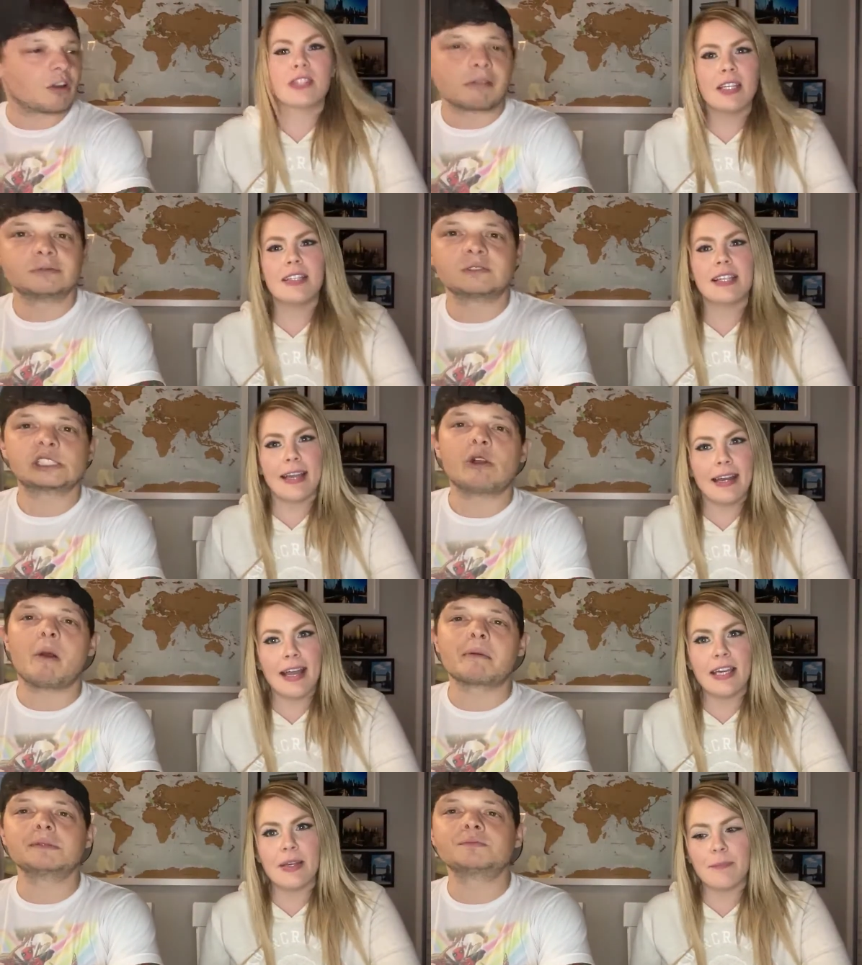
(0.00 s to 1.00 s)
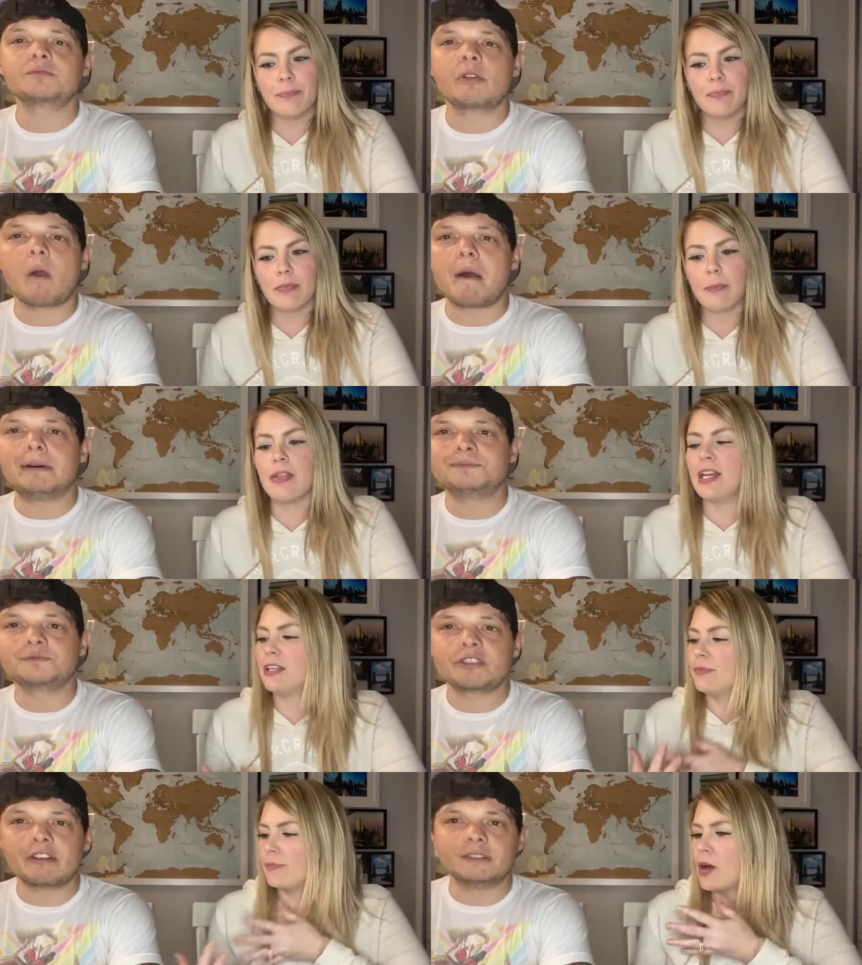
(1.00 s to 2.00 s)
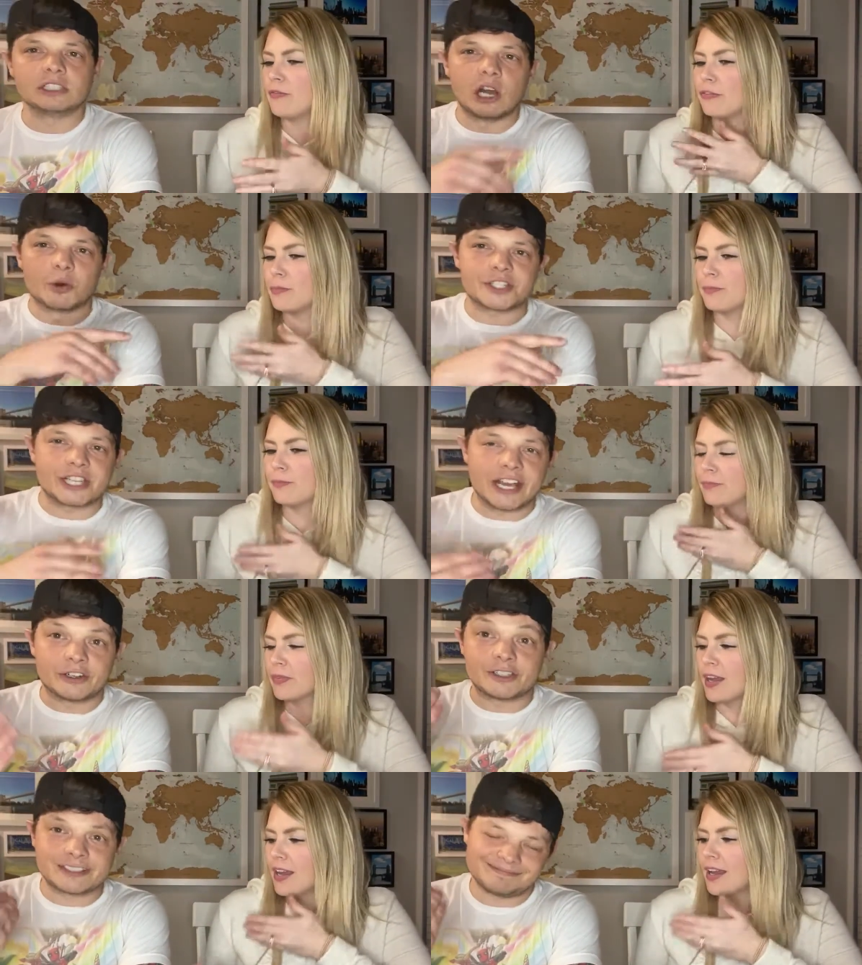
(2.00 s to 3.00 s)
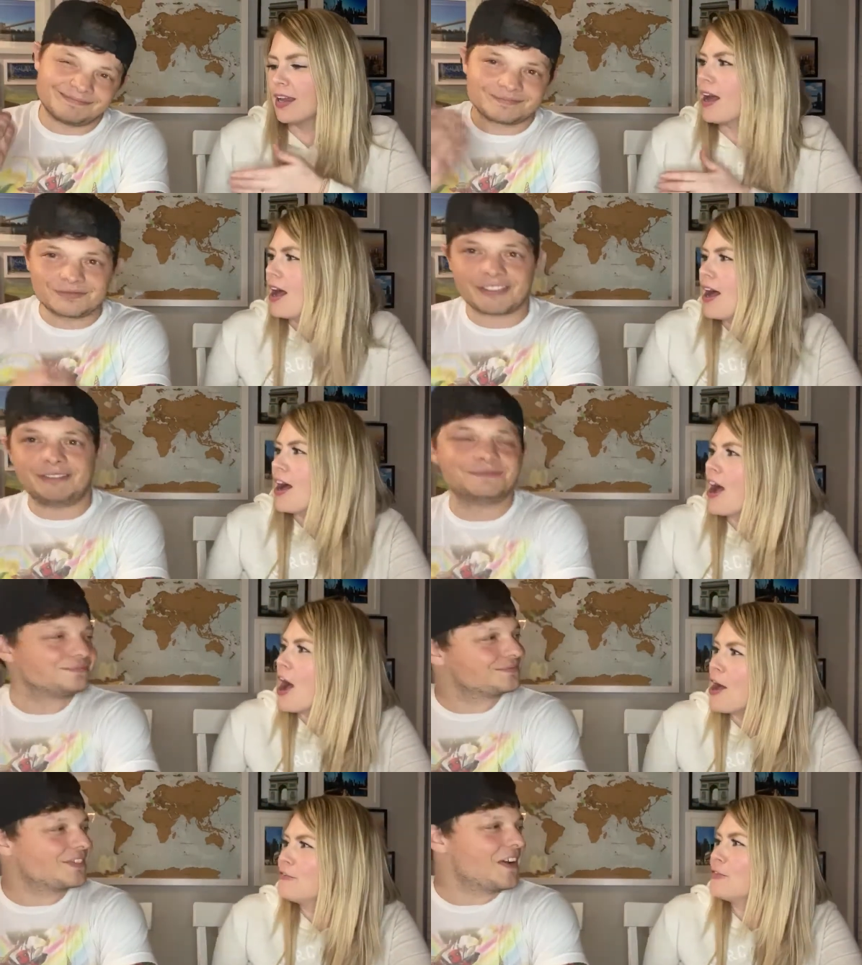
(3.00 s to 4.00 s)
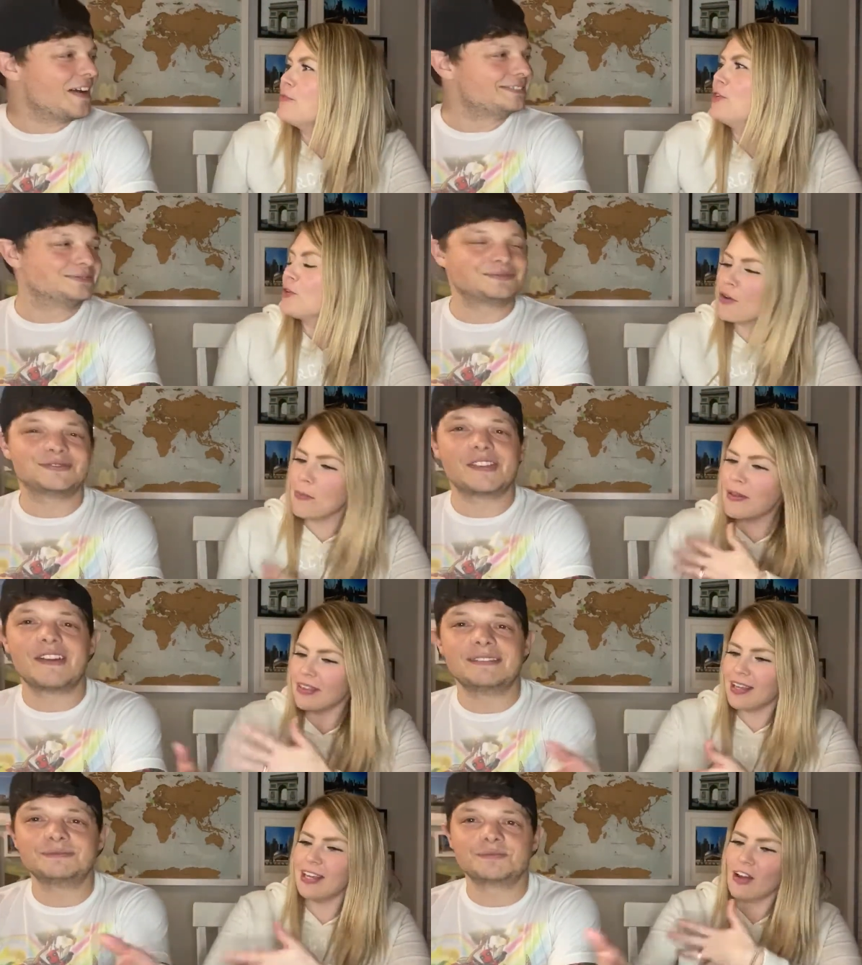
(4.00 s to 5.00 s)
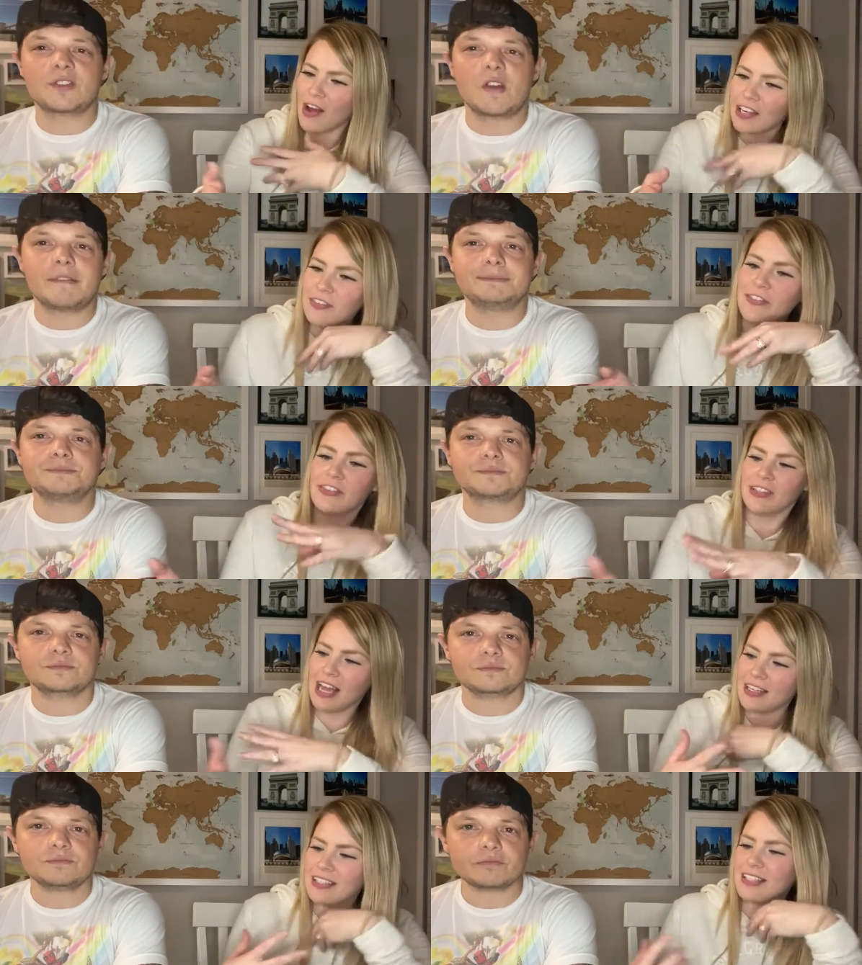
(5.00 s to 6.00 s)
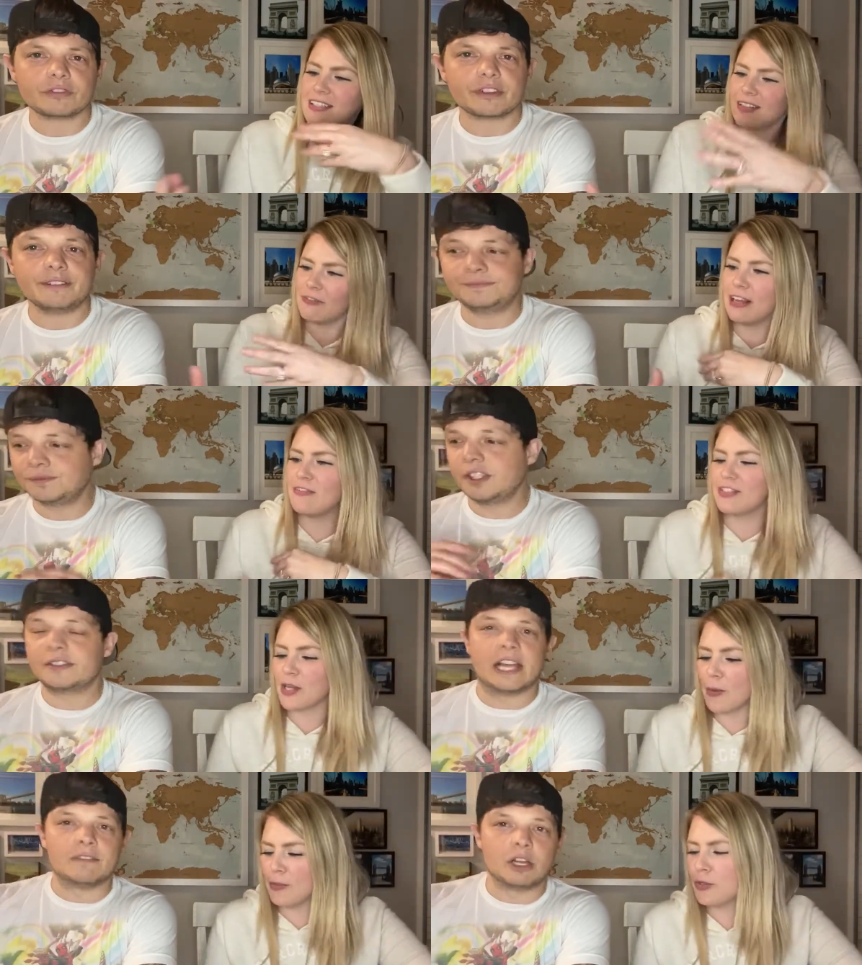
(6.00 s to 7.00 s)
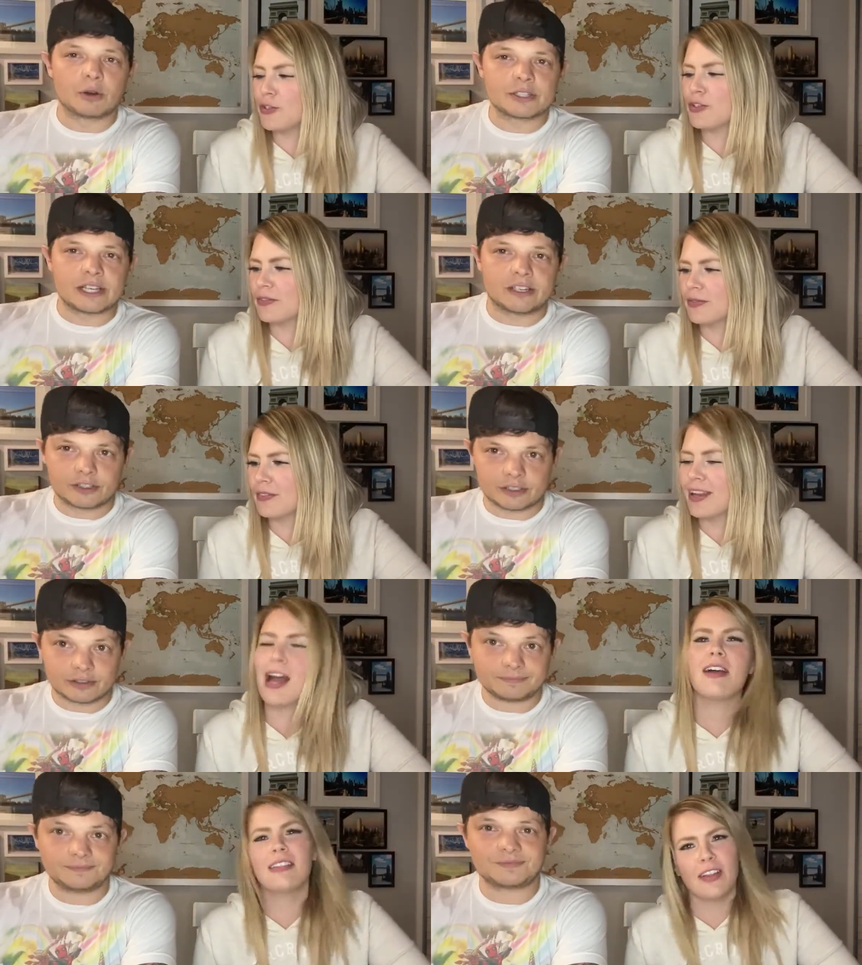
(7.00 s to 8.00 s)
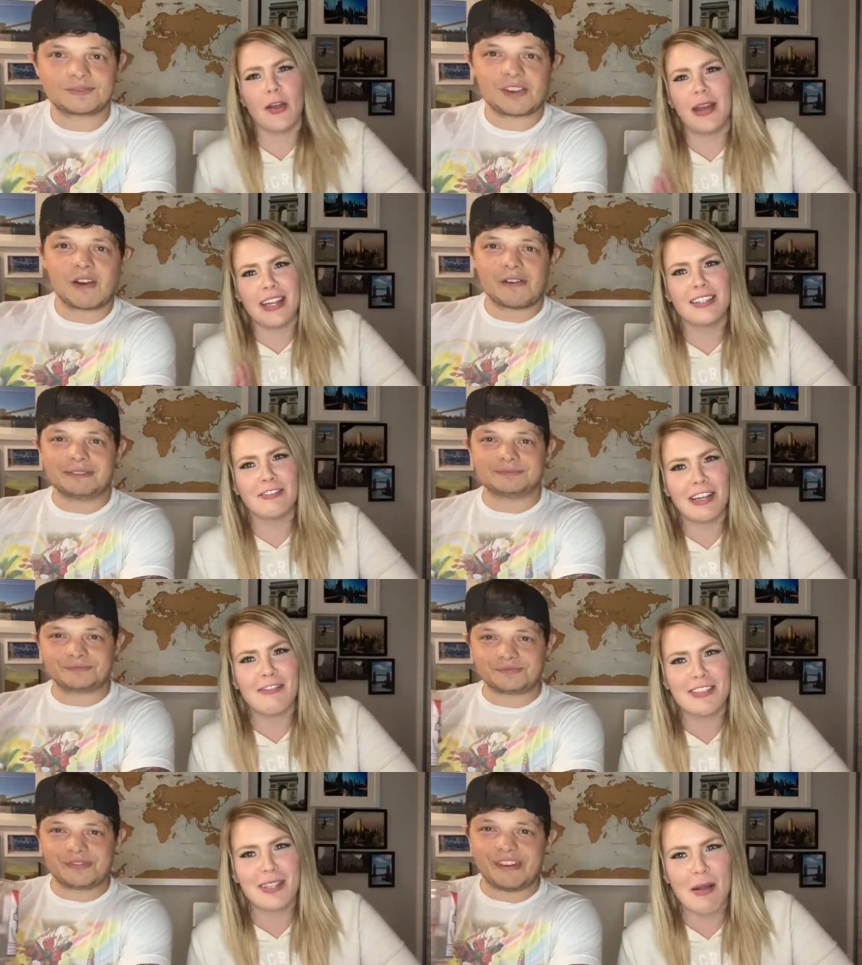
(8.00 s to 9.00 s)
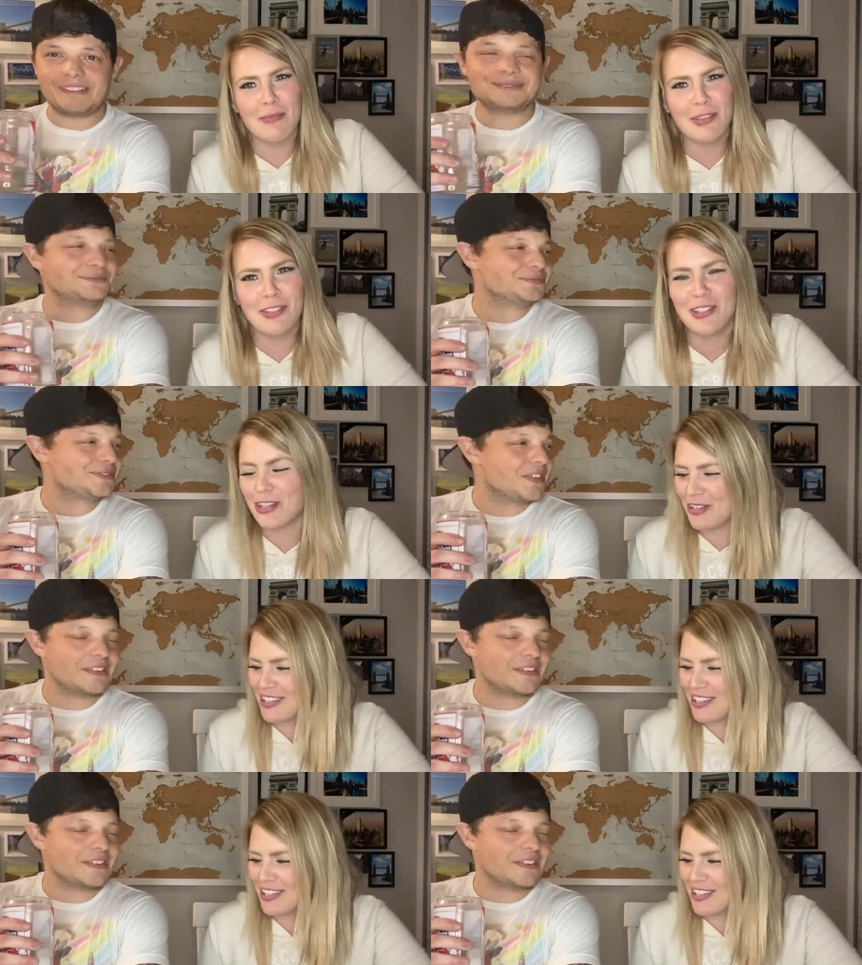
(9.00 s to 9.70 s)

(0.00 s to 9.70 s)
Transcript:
Speaker 1: gonna say an eight, but then I'm- Lower from, standards. I'm from Europe and it kind of has this flavors. They I'm have lower standards. Uh, no, it has the flavors that I'm used to,